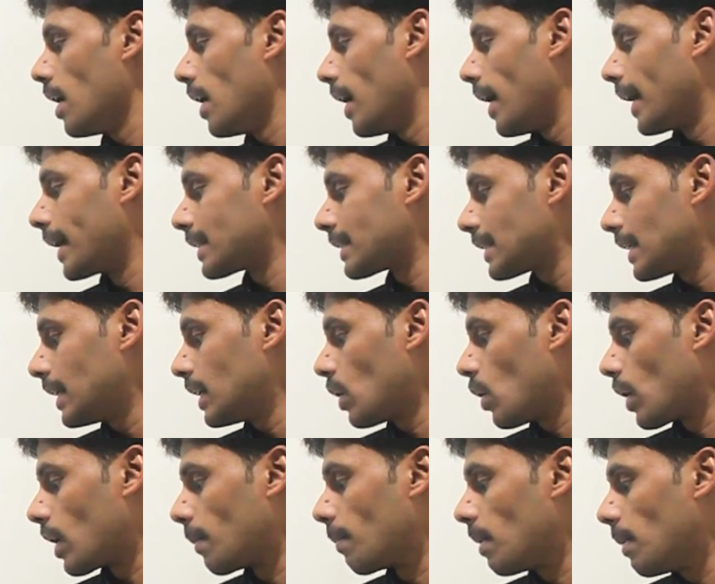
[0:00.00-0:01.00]
extend
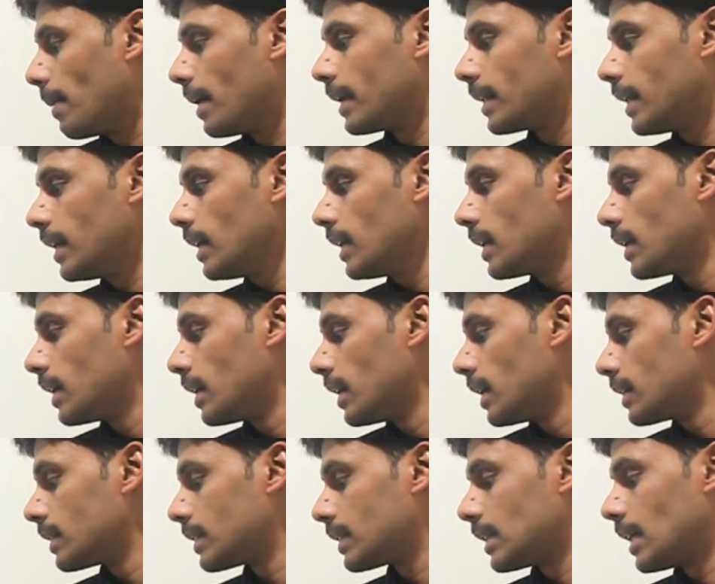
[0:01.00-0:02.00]
or implement the
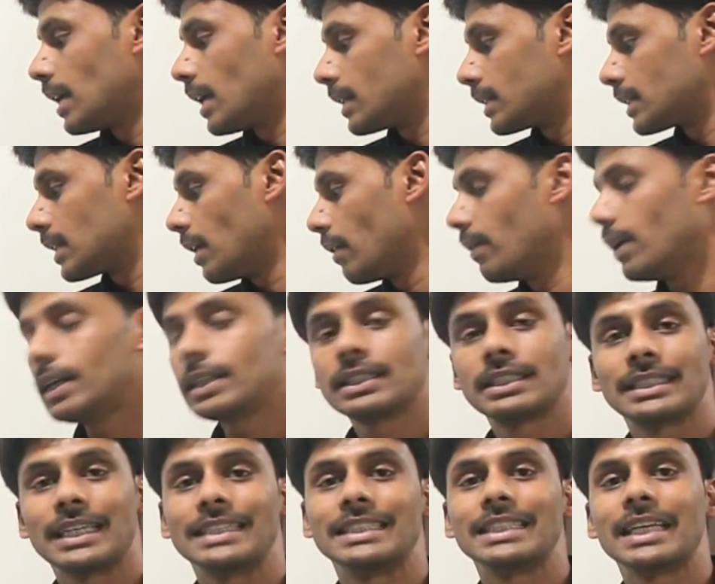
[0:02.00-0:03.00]
Servlet
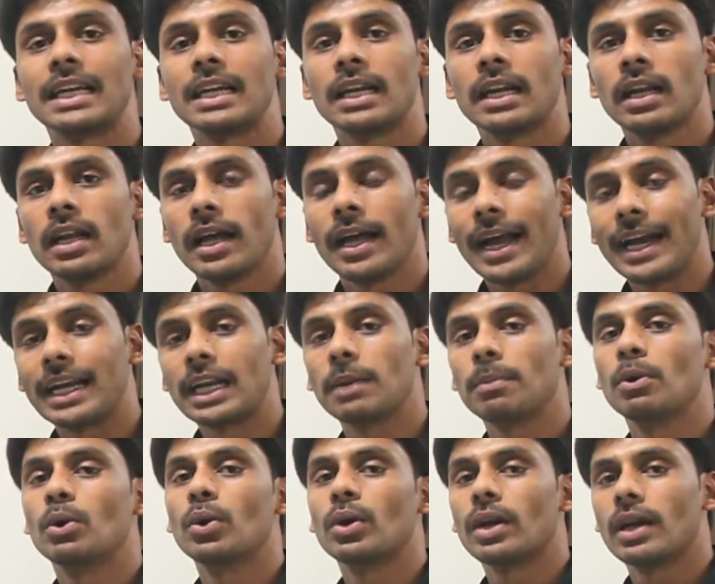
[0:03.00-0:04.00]
Session
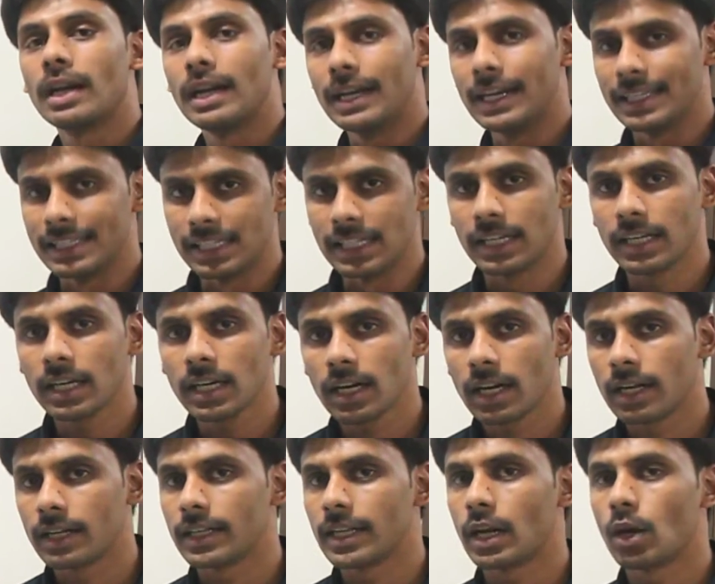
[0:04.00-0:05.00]
Attribute Listener
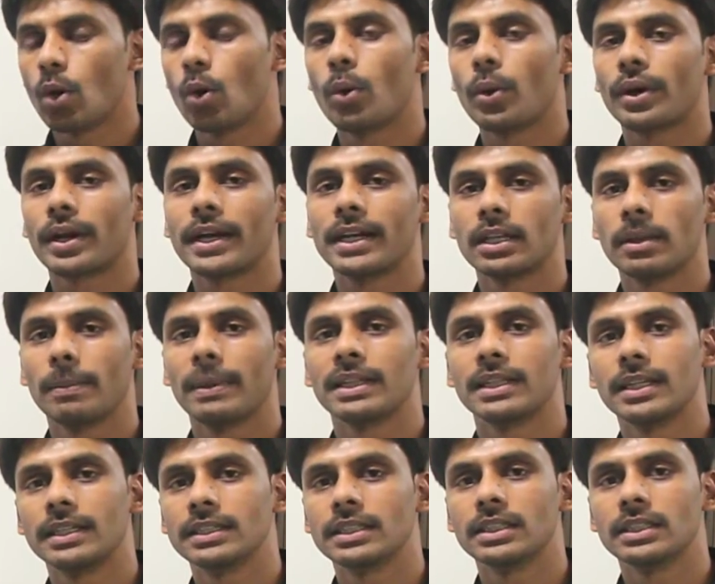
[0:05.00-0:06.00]
and then override the
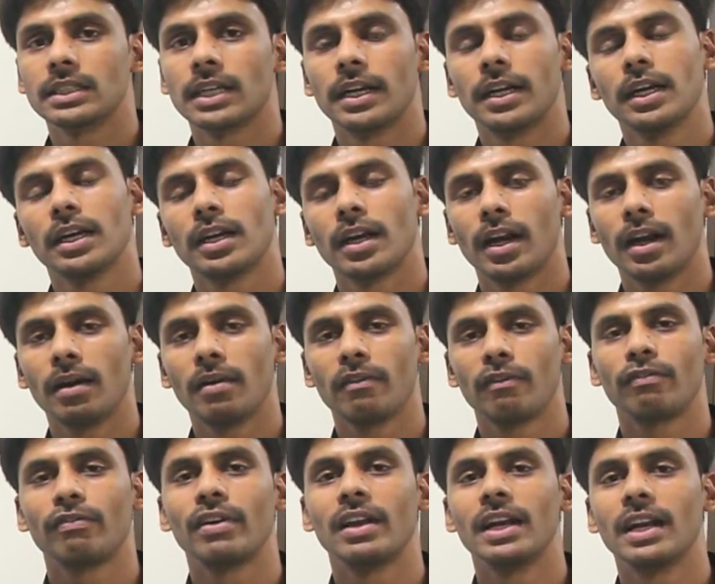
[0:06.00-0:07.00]
methods inside it and
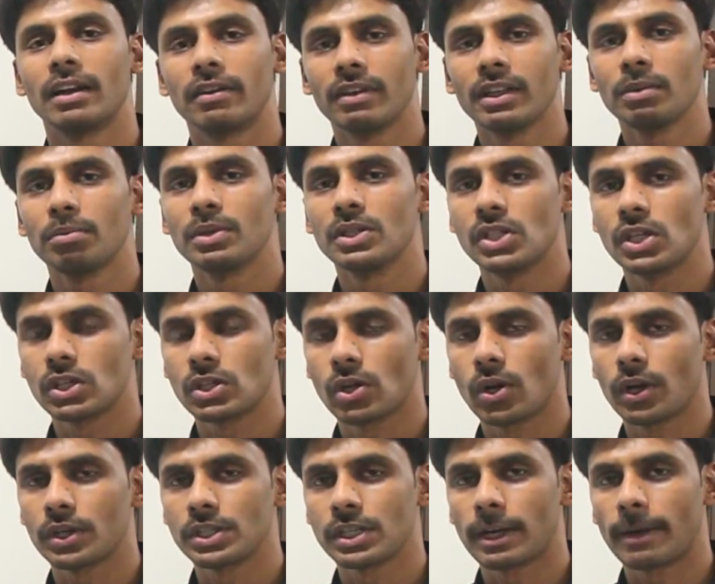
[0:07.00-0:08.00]
fill it with business
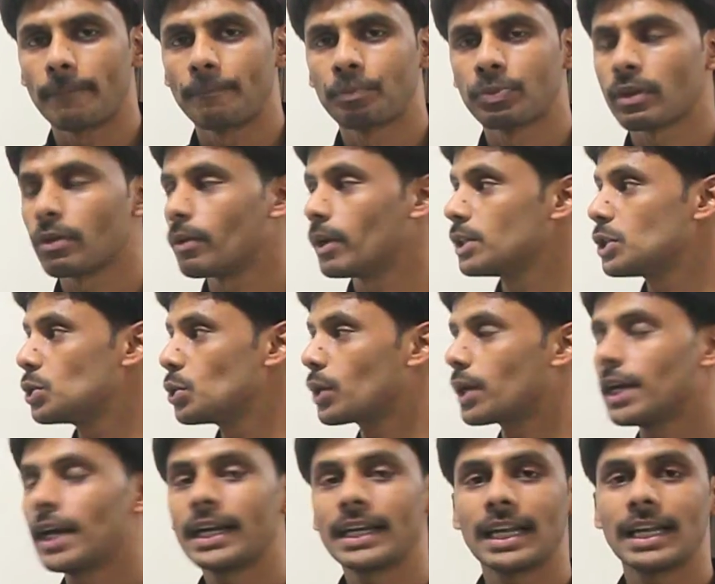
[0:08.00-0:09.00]
logic. Once you
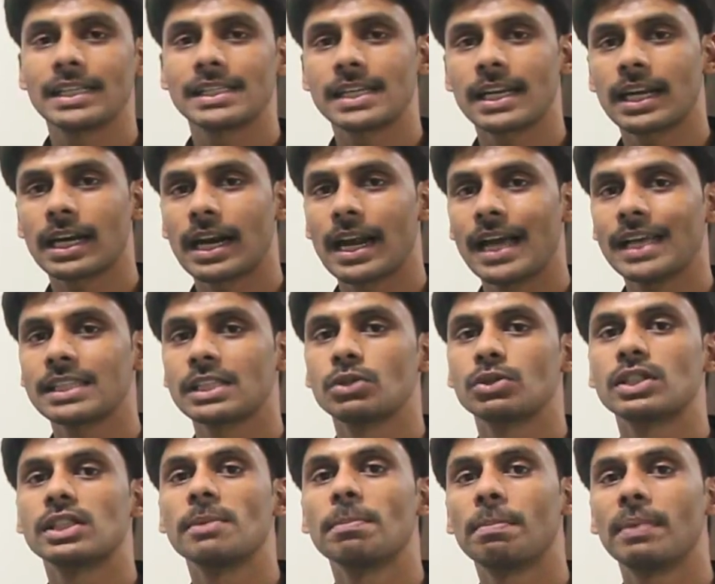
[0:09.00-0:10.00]
create a listener class, you
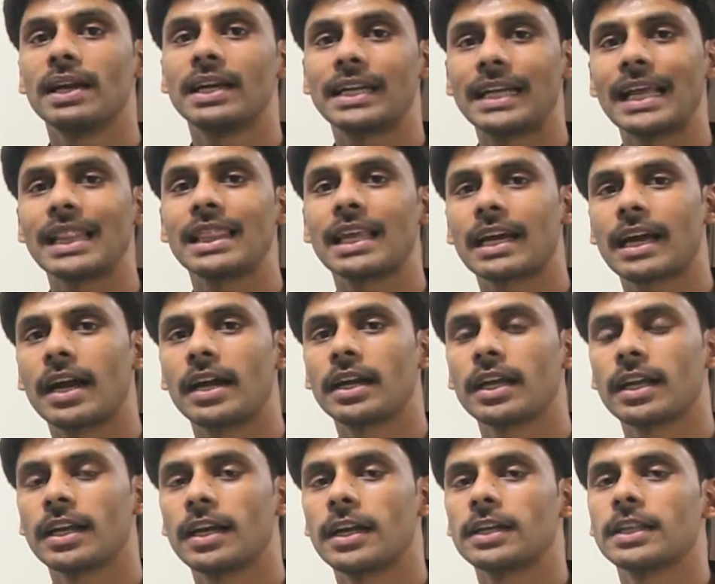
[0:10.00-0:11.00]
simply tell the
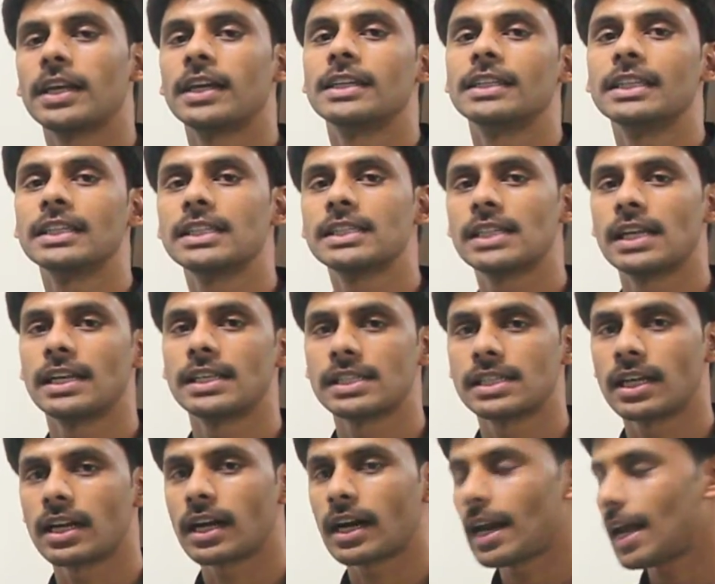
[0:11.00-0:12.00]
container that this is a
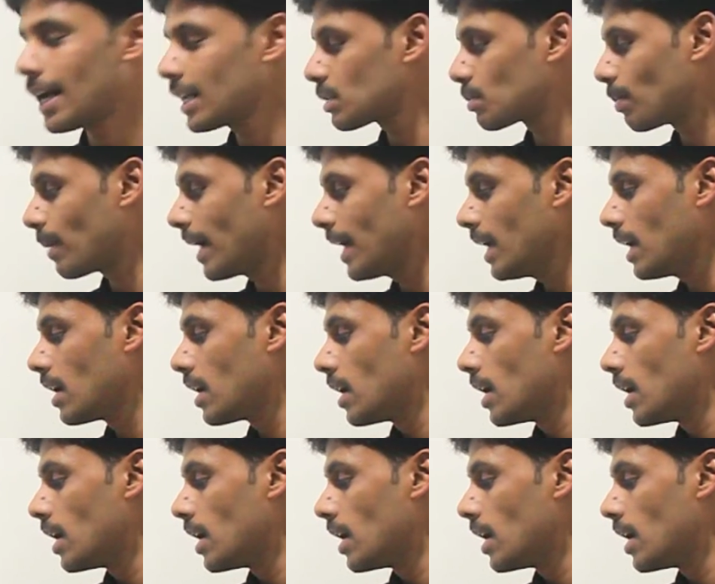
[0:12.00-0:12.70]
listener class by